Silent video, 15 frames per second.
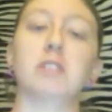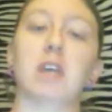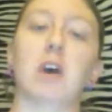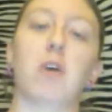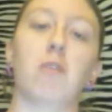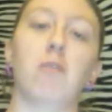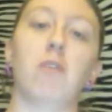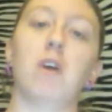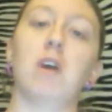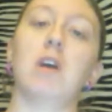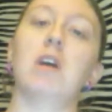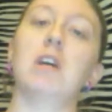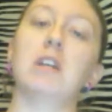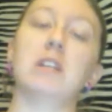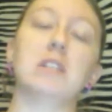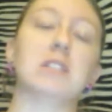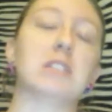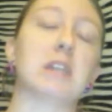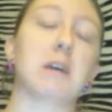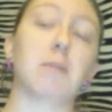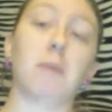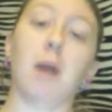yourself.
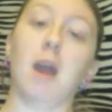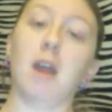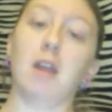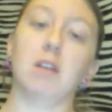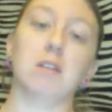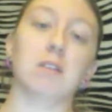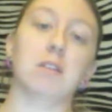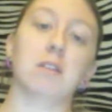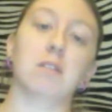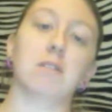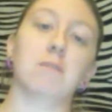It is not right.